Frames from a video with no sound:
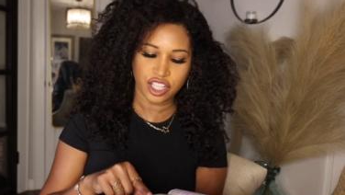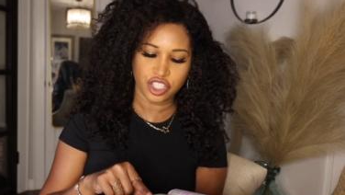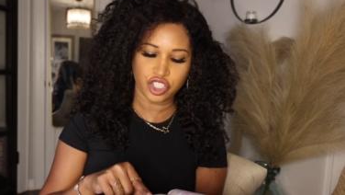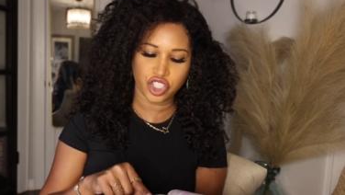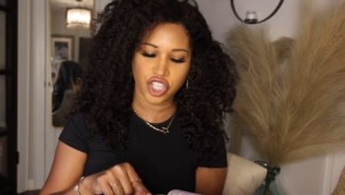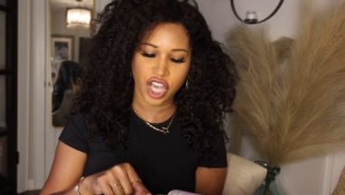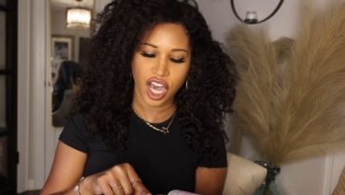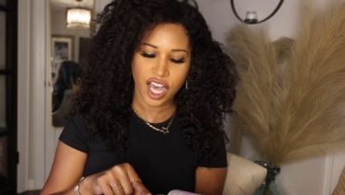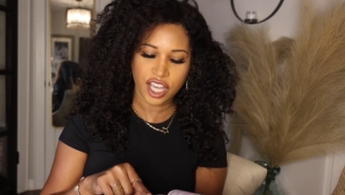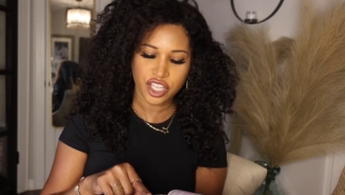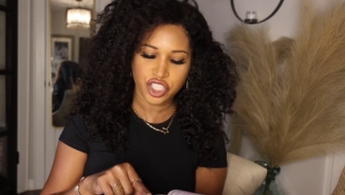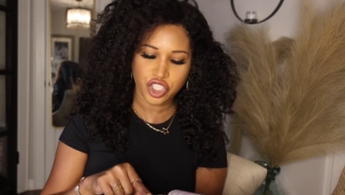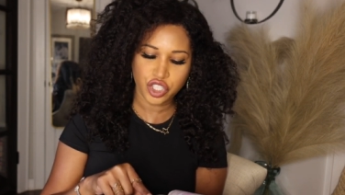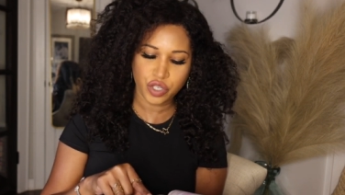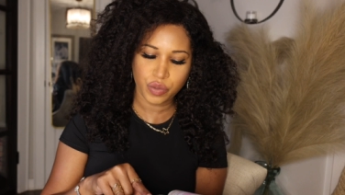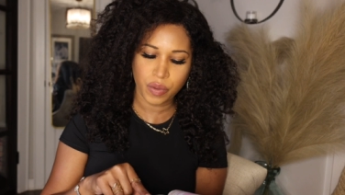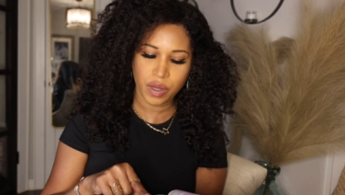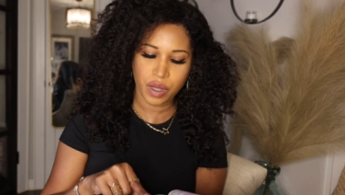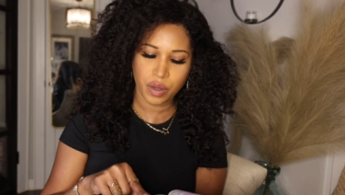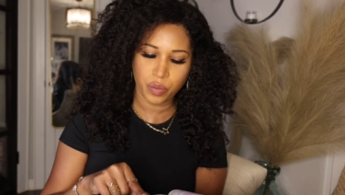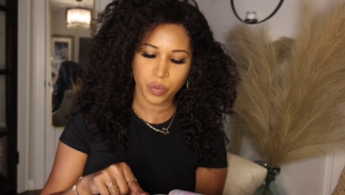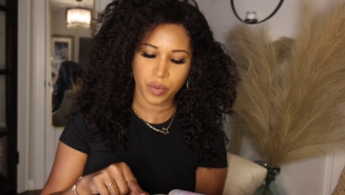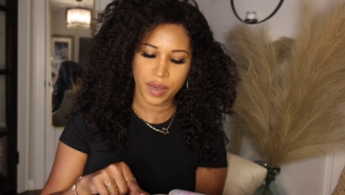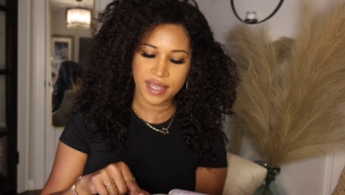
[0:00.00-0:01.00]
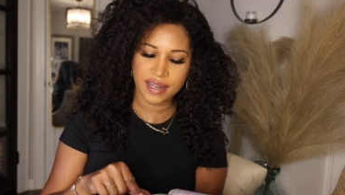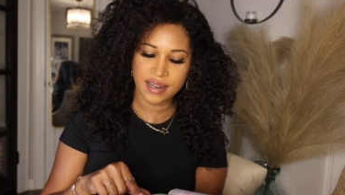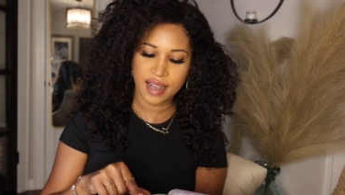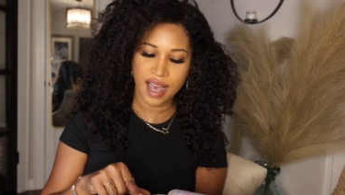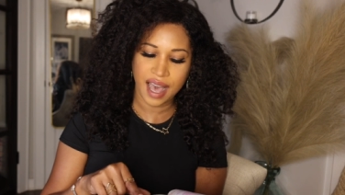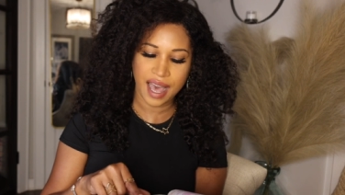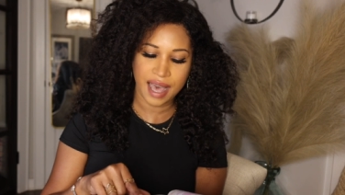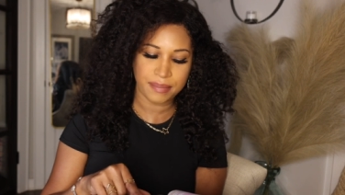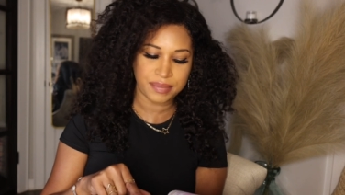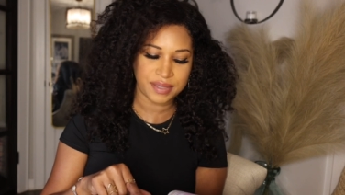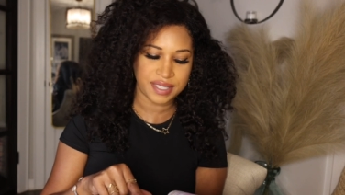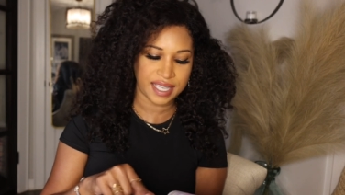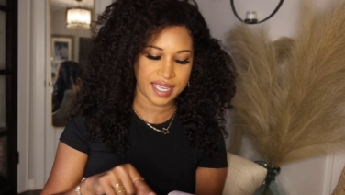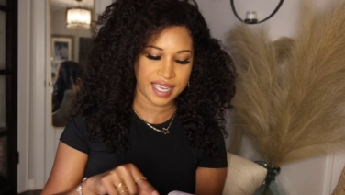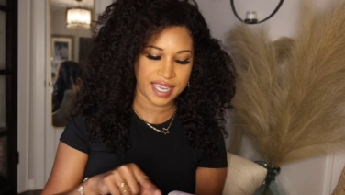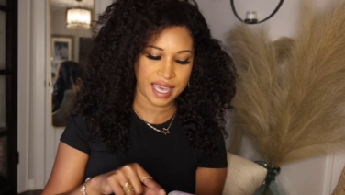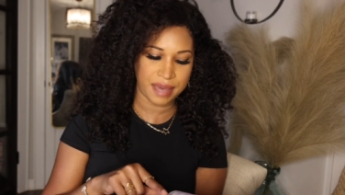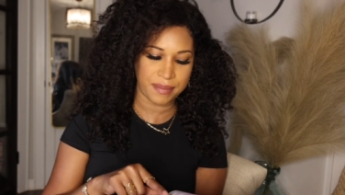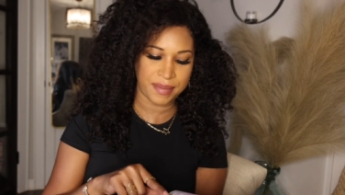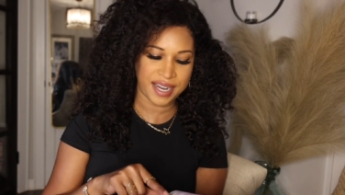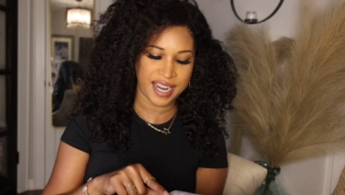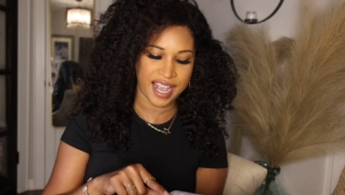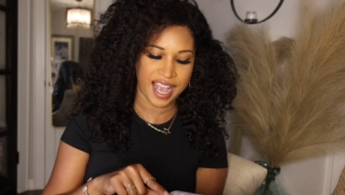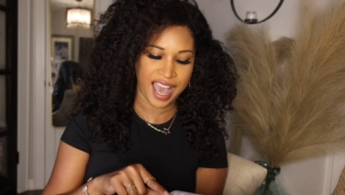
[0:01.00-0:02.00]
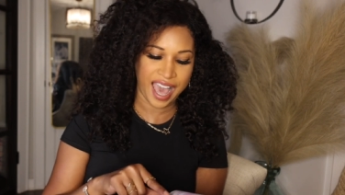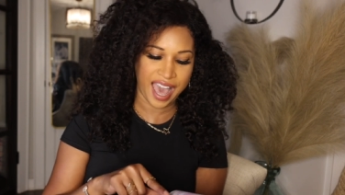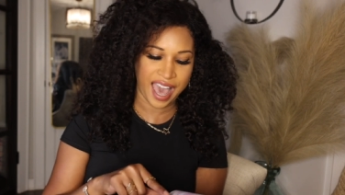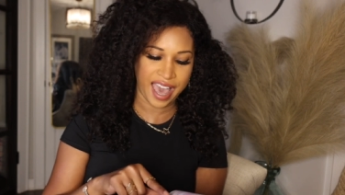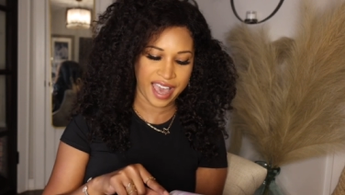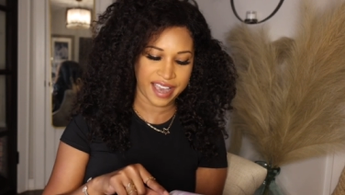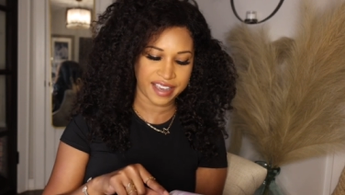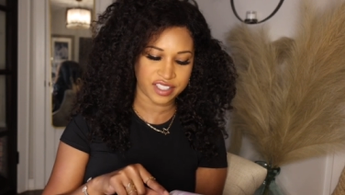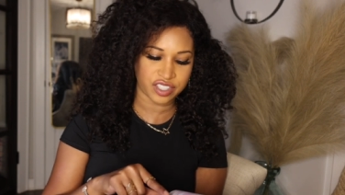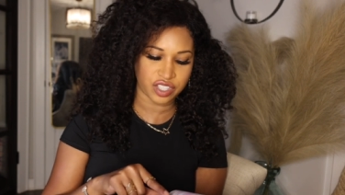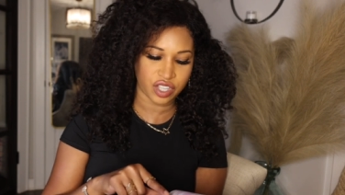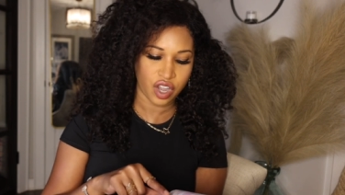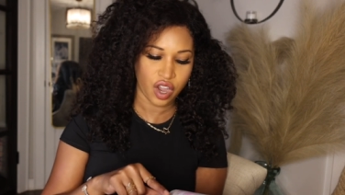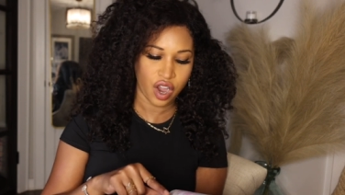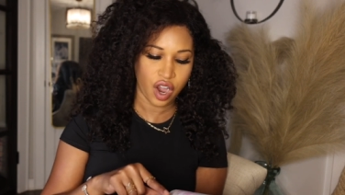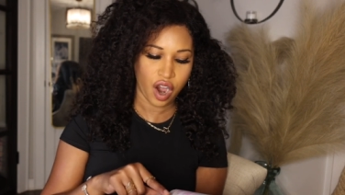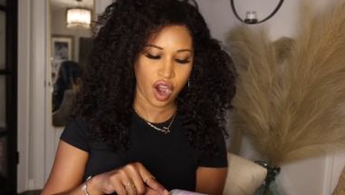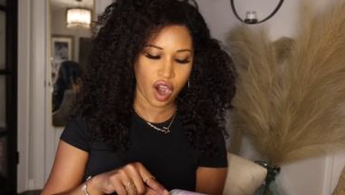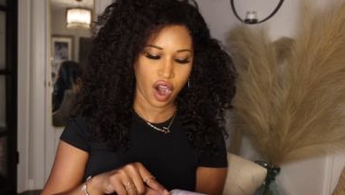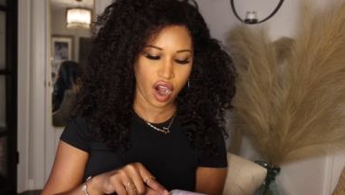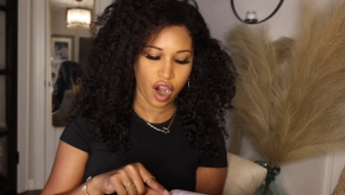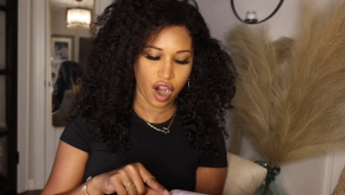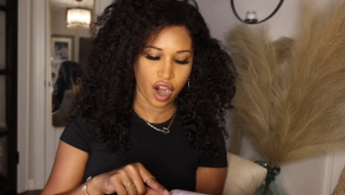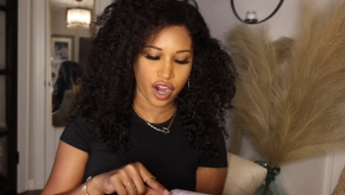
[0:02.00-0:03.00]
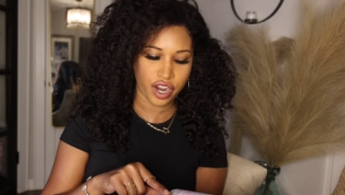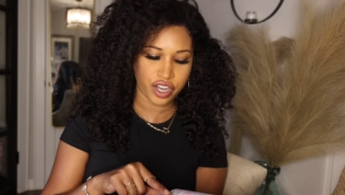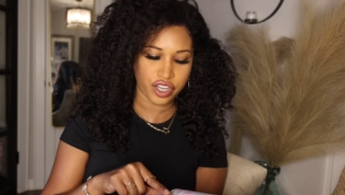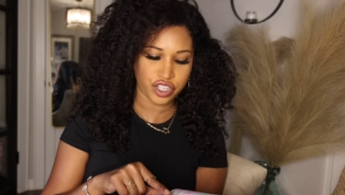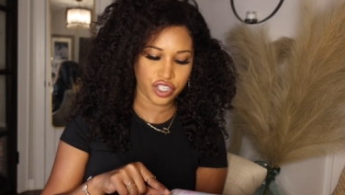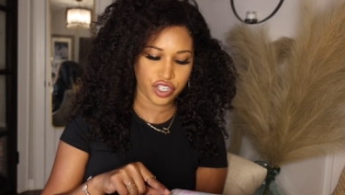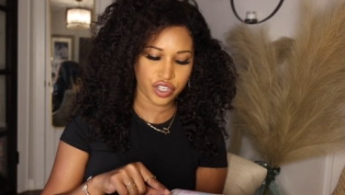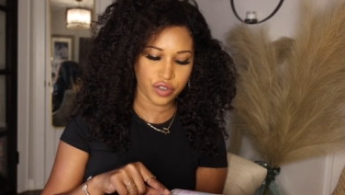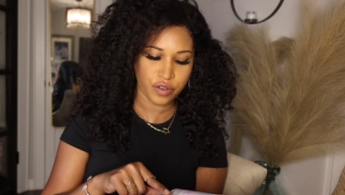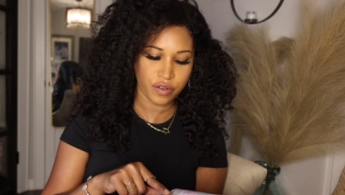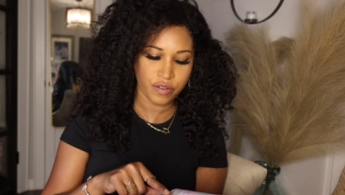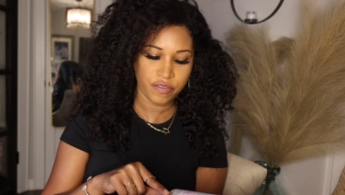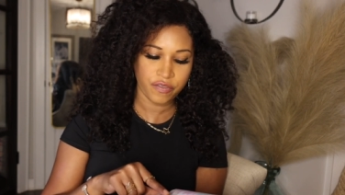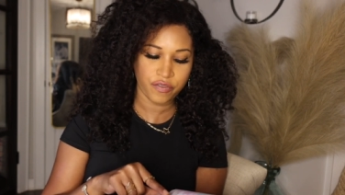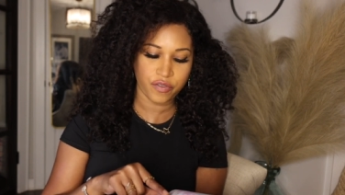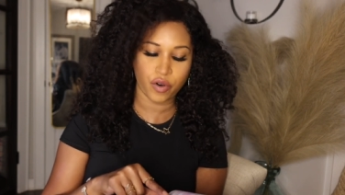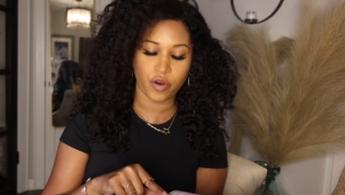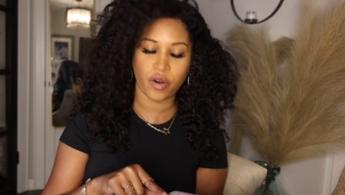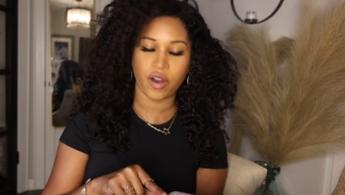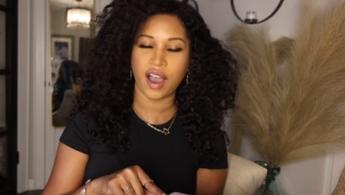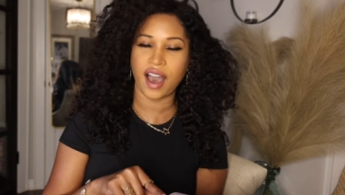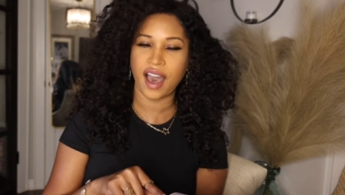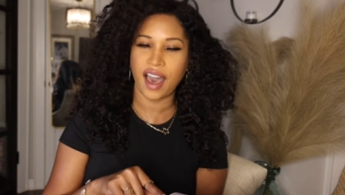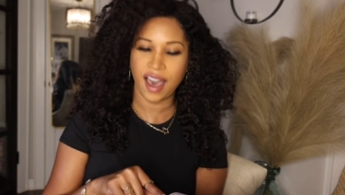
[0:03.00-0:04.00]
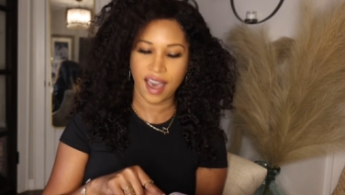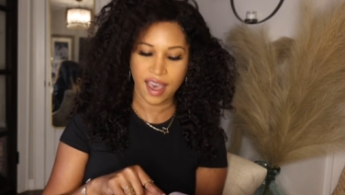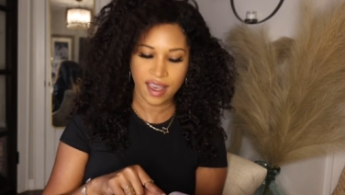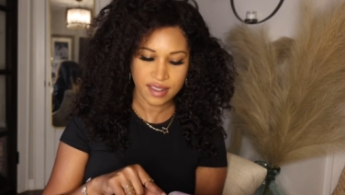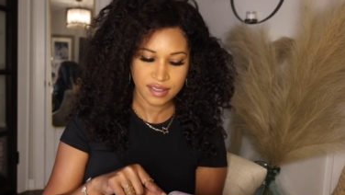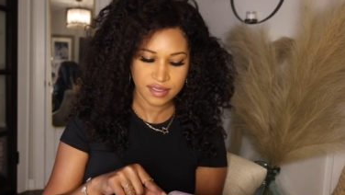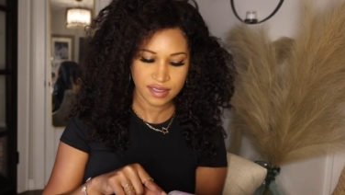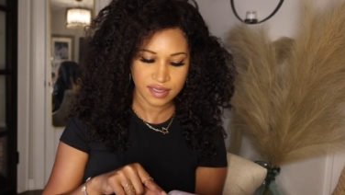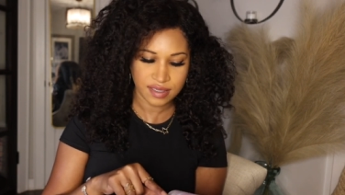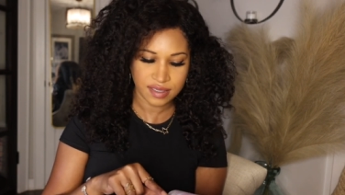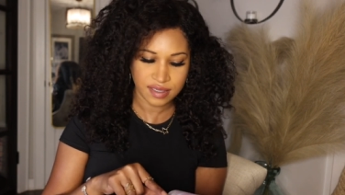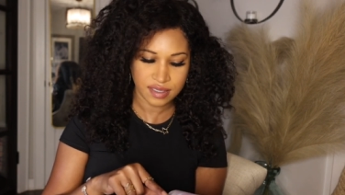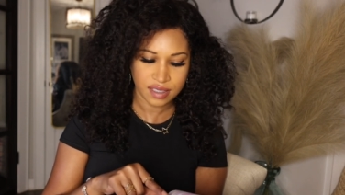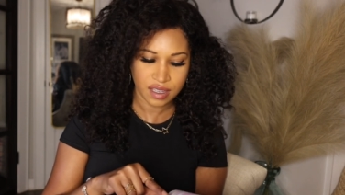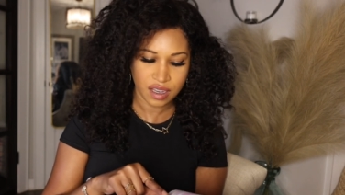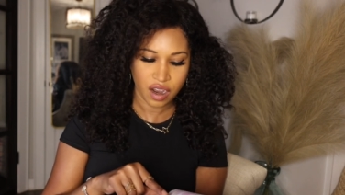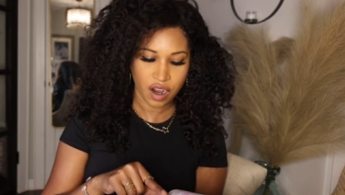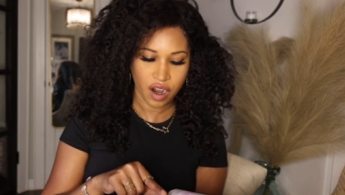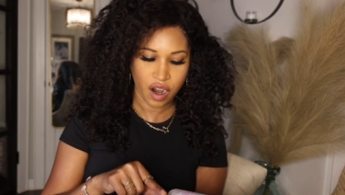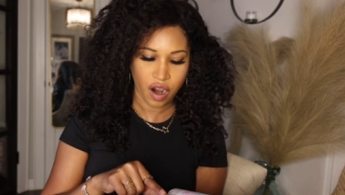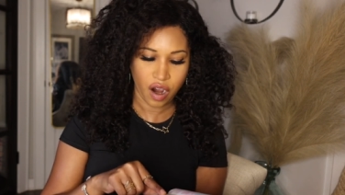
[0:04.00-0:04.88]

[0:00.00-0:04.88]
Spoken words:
Joshua went up to him and asked, "Are you for us